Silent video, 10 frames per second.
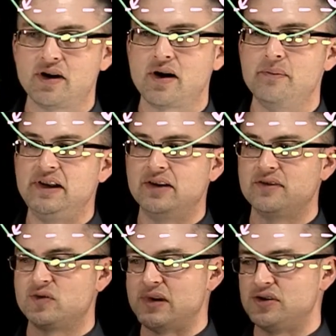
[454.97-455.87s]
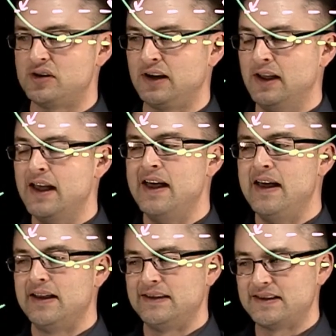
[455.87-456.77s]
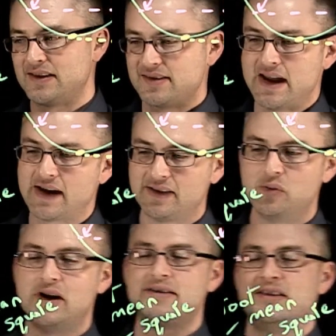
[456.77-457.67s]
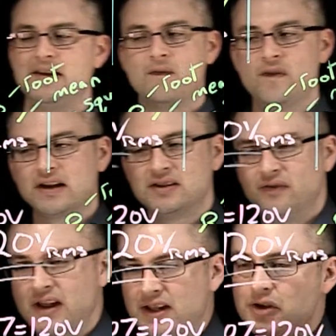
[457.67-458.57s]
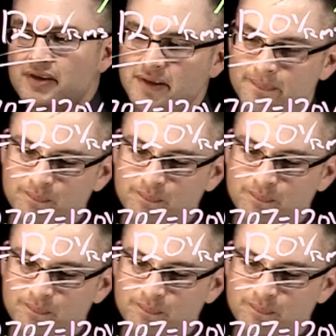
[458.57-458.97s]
our meter is measuring. And that's exactly what the effective value is.